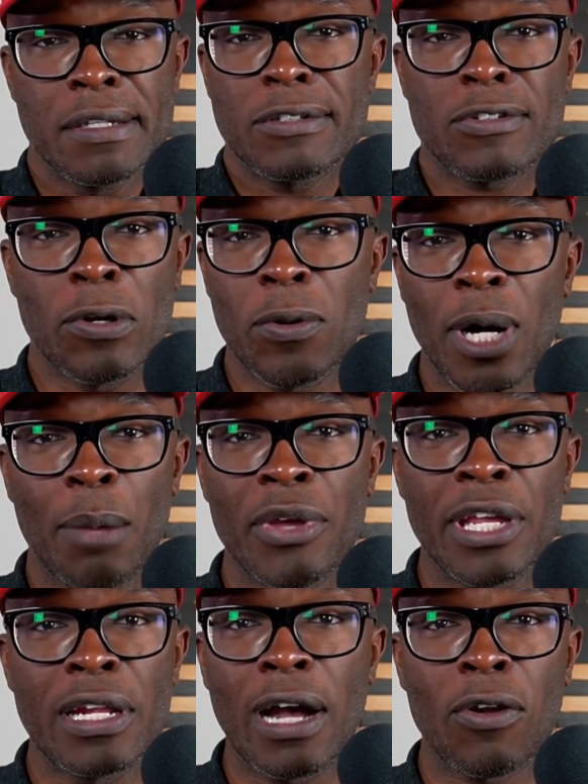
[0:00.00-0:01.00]
So, I
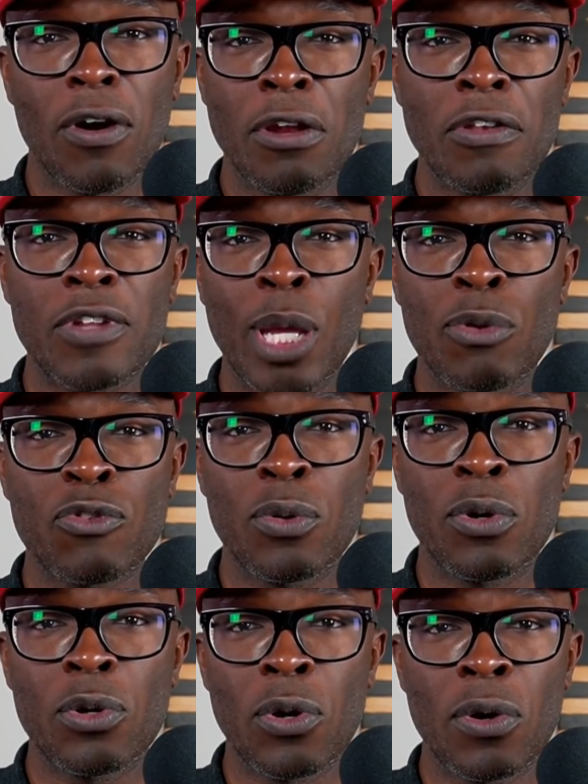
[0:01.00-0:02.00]
mean, I don't understand what's
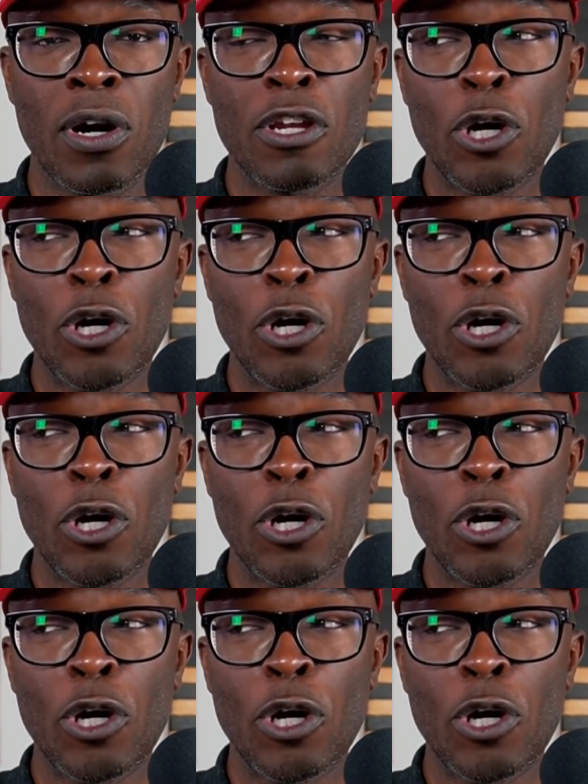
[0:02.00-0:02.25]
going on.